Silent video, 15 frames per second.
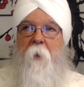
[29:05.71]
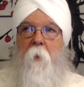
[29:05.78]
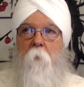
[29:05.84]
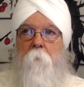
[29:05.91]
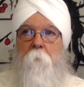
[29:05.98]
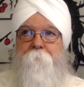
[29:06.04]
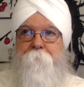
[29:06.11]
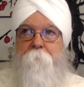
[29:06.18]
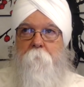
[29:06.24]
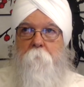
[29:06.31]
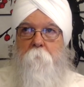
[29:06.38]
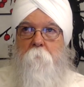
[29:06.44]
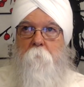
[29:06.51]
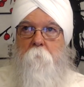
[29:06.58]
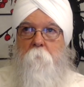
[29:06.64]
about
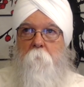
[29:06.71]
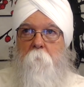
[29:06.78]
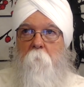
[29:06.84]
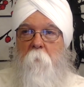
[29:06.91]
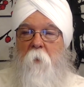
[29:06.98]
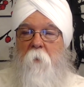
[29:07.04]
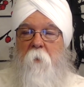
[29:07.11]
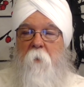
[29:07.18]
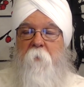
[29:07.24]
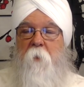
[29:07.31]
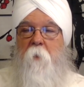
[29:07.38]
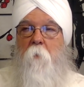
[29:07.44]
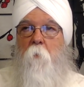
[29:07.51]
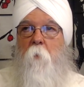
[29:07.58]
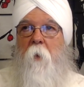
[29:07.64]
living
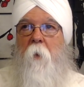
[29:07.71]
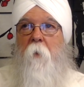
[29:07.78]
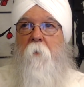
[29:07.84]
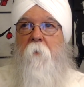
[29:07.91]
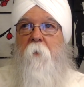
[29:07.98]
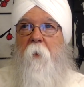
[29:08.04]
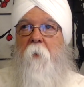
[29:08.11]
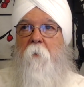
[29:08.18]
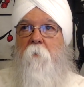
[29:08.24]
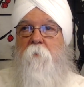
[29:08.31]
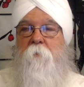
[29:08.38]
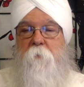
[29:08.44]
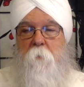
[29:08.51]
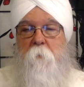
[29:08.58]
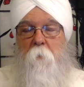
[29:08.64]
in a way that
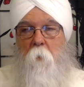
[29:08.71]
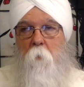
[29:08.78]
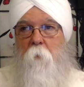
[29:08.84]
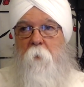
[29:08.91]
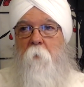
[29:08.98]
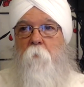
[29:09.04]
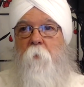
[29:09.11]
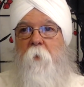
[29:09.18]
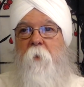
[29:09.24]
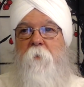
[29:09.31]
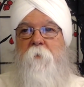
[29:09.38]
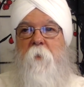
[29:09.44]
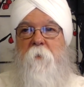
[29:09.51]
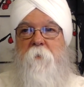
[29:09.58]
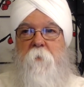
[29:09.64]
slowly
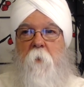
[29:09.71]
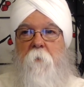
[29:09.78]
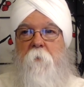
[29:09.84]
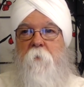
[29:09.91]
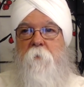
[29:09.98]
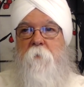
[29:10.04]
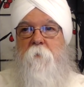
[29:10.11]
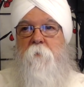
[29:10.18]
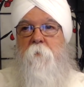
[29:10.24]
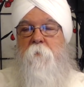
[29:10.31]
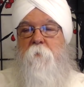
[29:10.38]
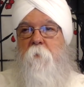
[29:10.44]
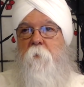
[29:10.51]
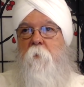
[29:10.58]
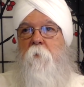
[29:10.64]
readjusts all these issues
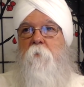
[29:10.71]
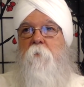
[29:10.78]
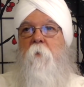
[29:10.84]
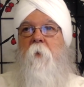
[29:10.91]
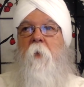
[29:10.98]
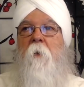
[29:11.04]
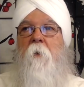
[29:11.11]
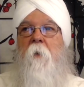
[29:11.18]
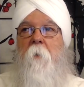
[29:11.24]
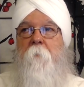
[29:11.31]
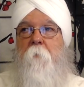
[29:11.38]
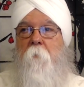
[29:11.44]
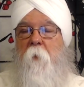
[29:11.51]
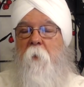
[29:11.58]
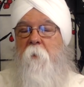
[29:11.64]
so that you don't end
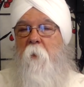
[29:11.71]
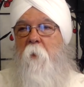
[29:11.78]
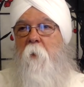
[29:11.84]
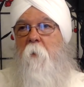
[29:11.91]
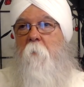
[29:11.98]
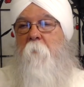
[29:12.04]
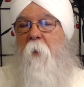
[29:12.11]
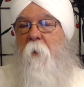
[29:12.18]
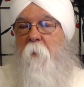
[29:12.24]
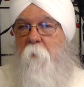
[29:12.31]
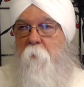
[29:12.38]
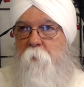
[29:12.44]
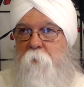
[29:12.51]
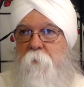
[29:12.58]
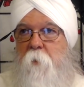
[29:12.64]
up with
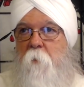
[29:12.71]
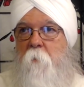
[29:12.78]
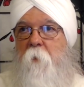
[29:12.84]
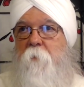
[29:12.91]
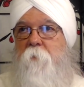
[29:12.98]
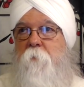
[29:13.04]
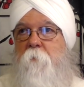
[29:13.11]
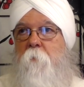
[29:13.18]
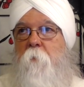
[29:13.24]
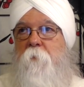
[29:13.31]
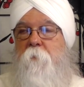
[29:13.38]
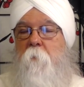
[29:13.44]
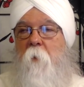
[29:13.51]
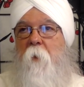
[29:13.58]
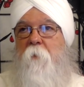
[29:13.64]
macular degeneration or
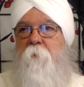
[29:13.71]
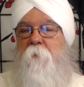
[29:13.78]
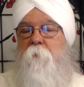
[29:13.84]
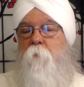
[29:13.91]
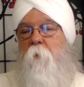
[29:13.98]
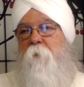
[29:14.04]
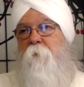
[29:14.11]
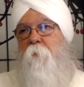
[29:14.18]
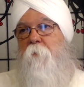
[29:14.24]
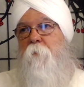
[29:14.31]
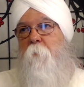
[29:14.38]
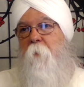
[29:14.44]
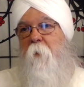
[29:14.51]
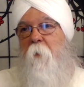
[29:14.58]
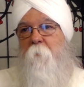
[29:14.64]
psoriasis. Once those
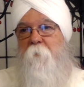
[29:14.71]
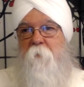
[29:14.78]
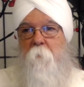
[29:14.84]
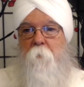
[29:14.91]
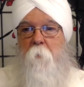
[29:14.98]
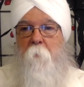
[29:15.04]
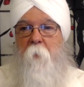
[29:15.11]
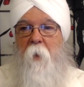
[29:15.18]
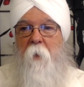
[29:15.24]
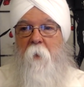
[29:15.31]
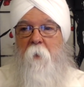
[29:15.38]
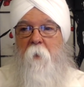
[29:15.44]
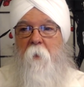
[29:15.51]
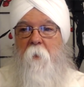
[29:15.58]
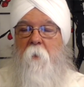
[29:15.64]
have become
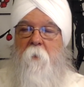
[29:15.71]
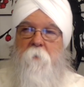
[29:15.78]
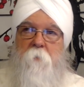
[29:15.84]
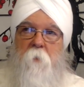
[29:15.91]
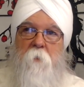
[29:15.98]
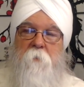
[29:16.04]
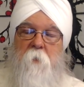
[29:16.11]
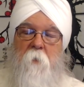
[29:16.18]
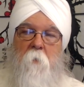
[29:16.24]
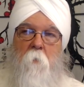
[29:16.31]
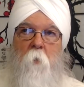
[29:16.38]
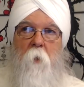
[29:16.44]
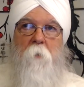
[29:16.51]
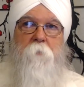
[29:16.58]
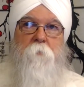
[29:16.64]
symptomatic, it's going to take a
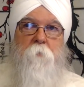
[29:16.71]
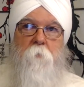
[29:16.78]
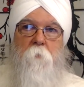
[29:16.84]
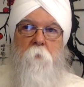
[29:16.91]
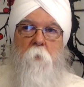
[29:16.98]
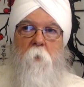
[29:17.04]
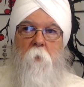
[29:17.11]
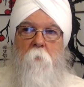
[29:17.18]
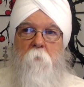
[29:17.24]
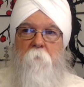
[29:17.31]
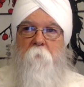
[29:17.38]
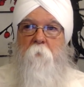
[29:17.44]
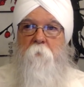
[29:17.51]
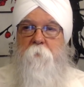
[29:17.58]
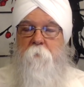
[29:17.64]
while to
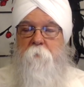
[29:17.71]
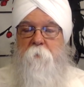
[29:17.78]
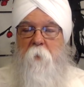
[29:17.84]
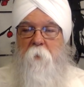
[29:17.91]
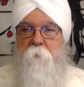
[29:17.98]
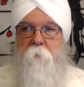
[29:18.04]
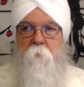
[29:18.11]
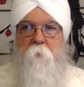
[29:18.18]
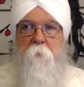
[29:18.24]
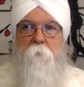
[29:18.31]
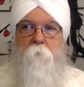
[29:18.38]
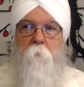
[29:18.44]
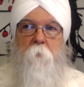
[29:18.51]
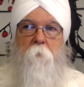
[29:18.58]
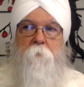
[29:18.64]
reverse those kinds of
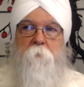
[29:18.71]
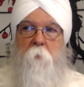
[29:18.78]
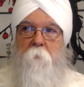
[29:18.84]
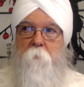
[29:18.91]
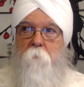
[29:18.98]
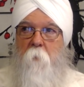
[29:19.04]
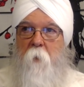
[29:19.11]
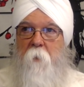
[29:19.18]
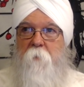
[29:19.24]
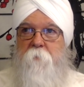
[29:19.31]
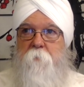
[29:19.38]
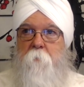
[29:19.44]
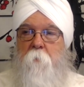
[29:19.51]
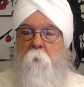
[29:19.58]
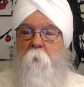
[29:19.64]
things, whether it's
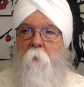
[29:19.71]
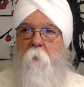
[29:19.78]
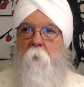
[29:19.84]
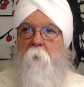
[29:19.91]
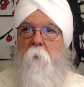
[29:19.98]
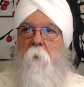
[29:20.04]
arthritis or